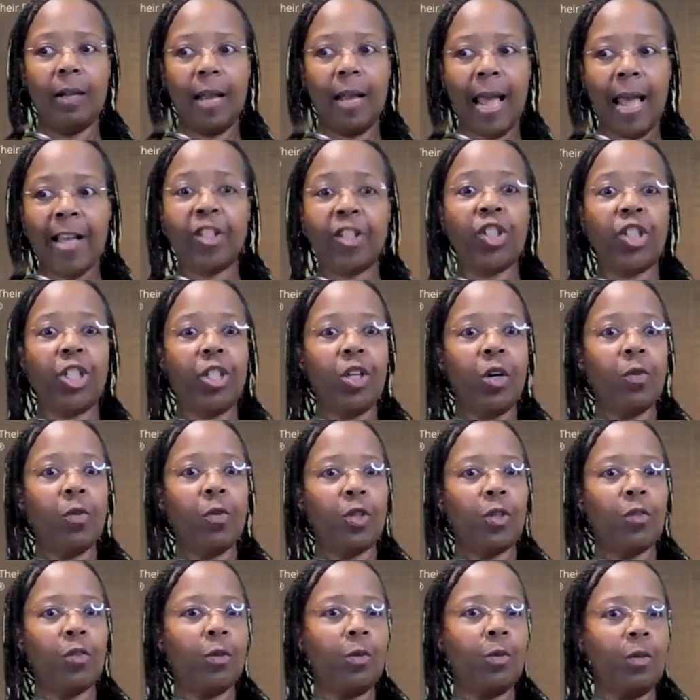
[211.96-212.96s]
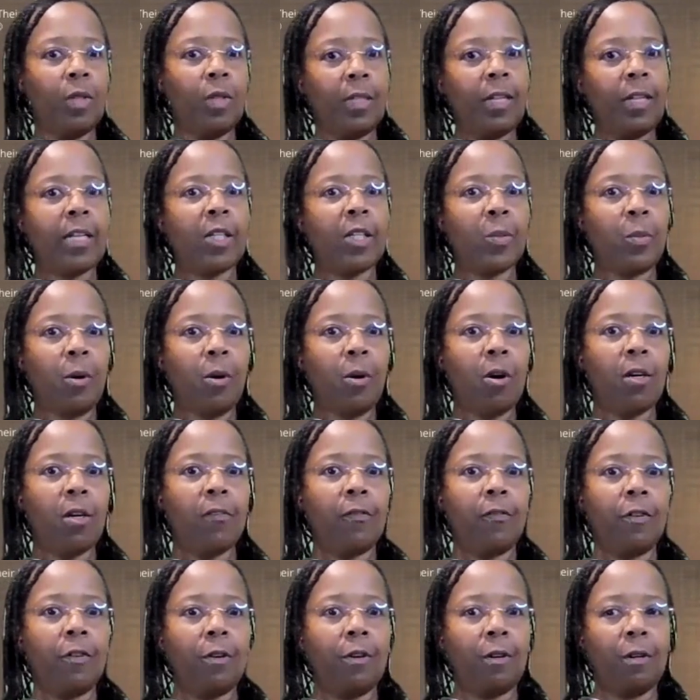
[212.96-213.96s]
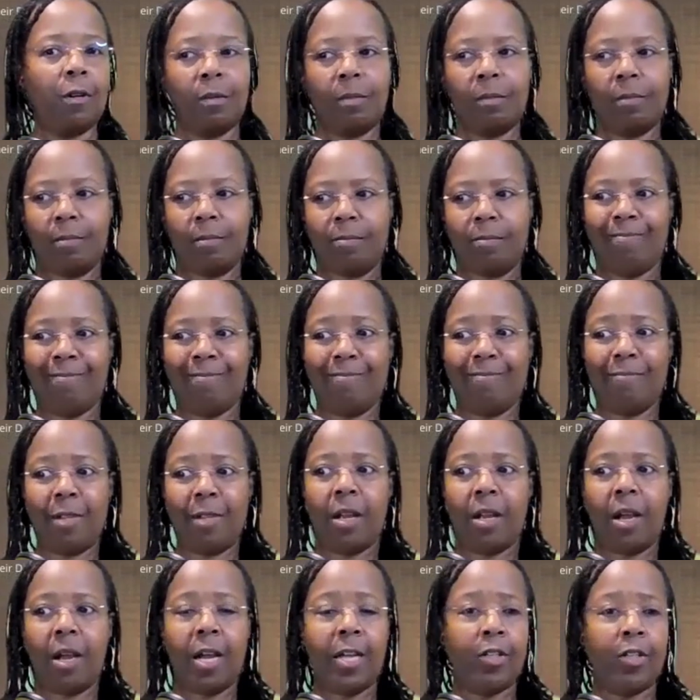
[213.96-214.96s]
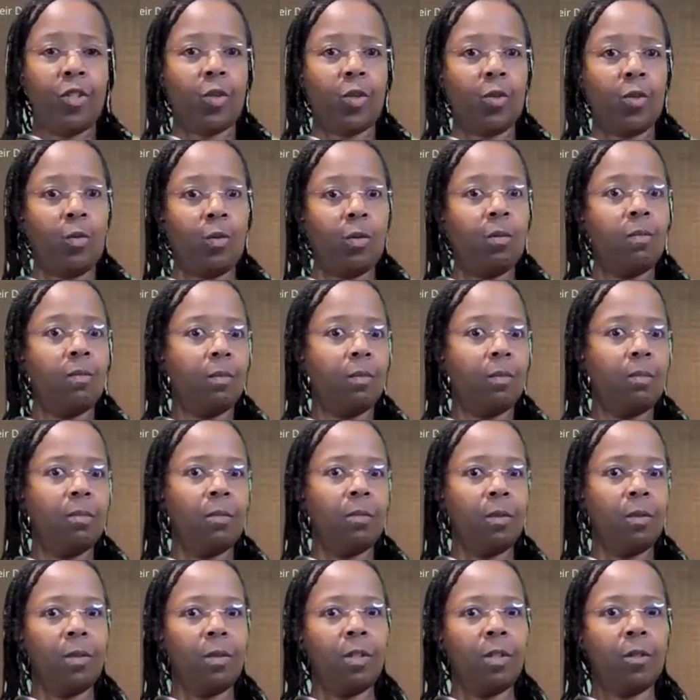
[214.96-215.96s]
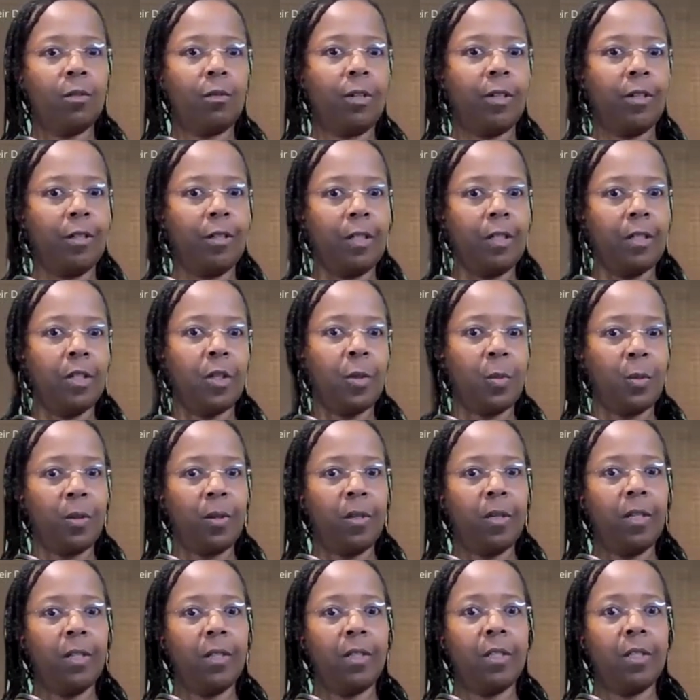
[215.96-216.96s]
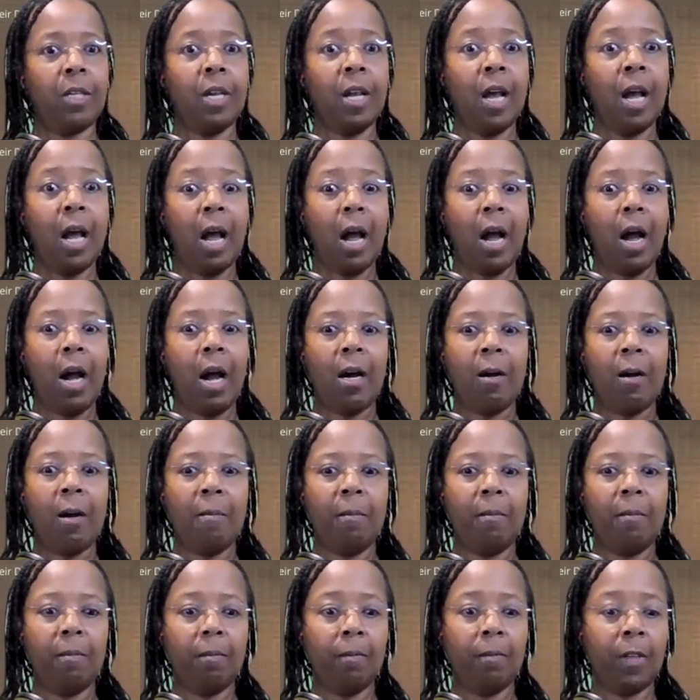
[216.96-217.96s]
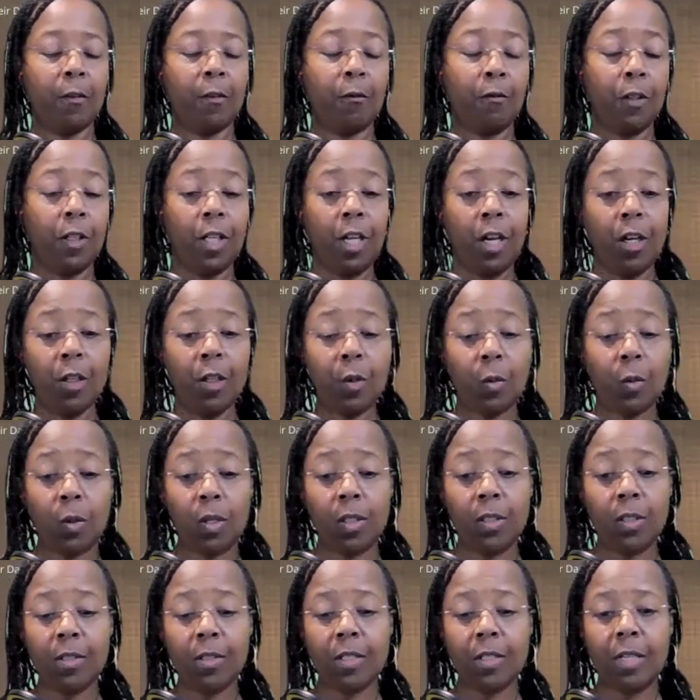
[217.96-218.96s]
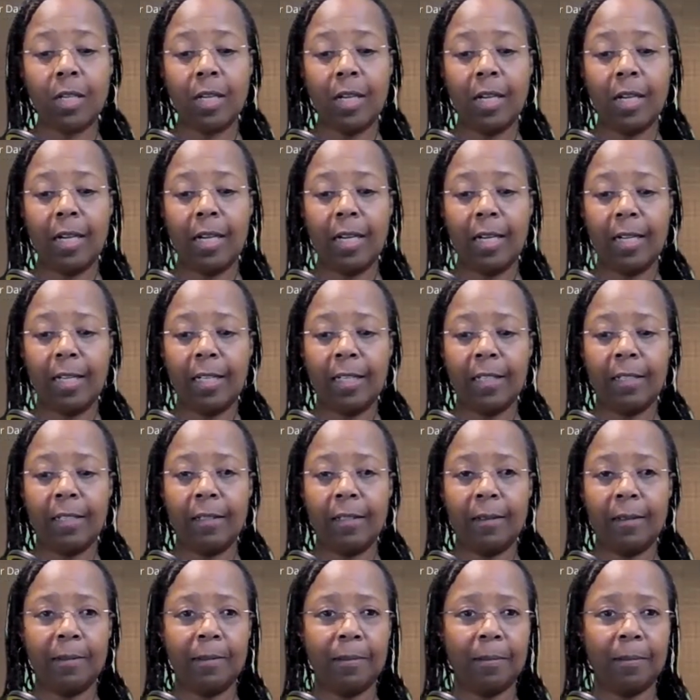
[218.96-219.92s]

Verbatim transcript: as she goes through the next part of her high school career and experience um, for the younger ones uh,